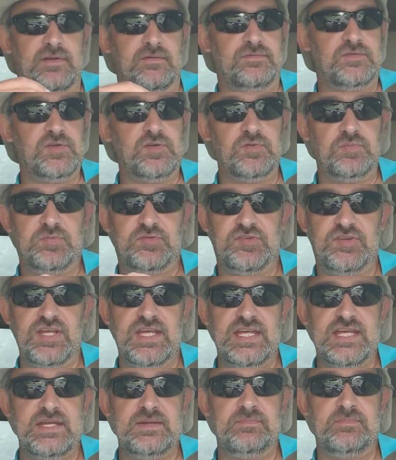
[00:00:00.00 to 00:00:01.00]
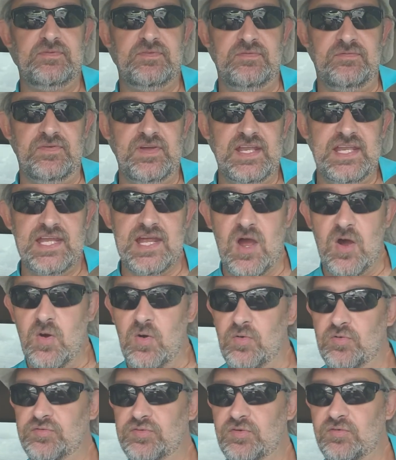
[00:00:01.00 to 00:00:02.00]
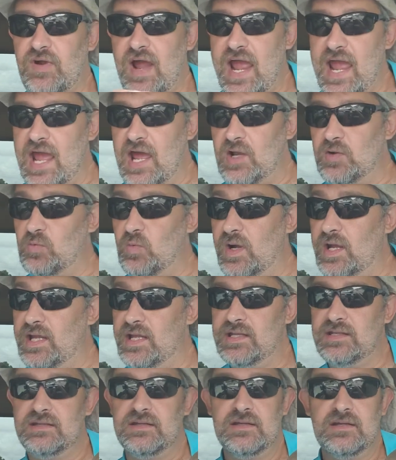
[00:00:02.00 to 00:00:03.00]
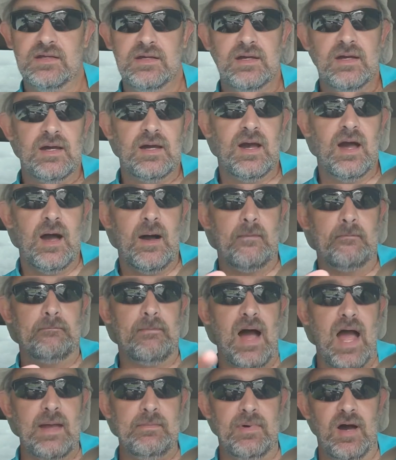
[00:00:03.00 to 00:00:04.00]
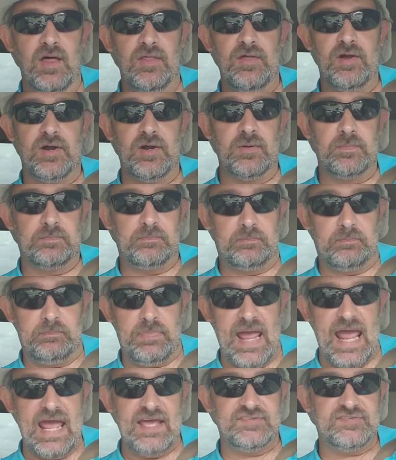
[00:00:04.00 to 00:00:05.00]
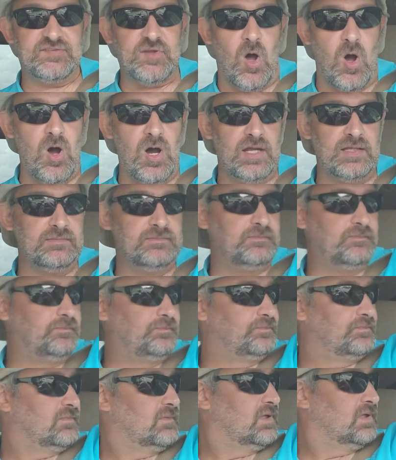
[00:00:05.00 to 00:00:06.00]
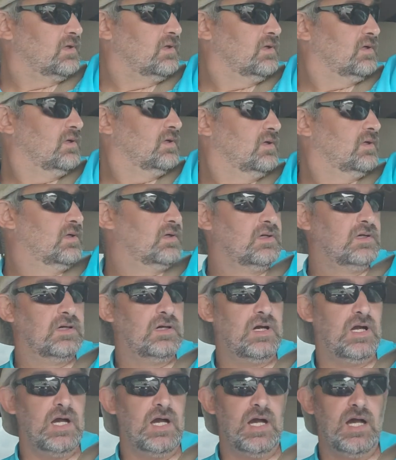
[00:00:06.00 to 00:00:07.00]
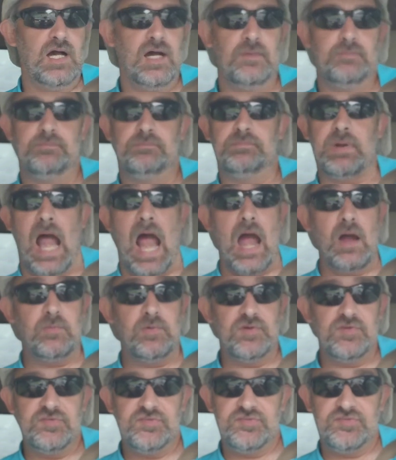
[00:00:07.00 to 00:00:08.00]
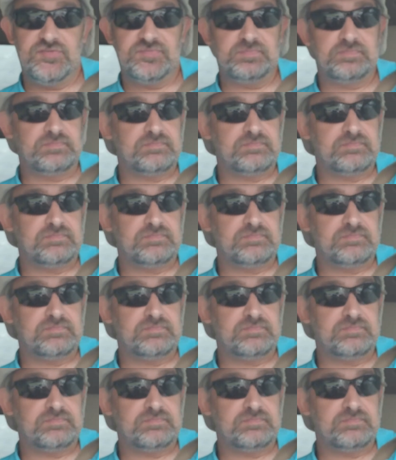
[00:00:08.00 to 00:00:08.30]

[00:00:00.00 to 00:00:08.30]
If you see the videos around when my mother passed on, I was